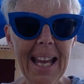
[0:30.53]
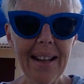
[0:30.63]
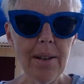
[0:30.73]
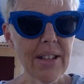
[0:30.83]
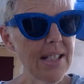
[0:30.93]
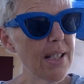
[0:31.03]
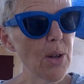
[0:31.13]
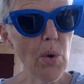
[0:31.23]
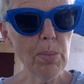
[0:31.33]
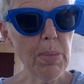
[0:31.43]
And this
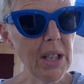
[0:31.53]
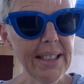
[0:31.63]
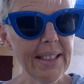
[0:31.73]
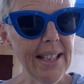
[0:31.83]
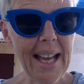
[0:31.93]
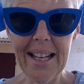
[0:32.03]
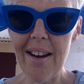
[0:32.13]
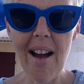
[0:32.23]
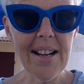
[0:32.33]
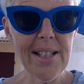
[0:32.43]
is an old building, and
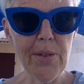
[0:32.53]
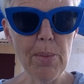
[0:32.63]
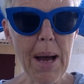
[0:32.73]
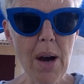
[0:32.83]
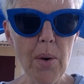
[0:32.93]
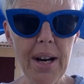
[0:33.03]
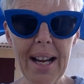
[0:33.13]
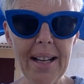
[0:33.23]
it knocked out the power,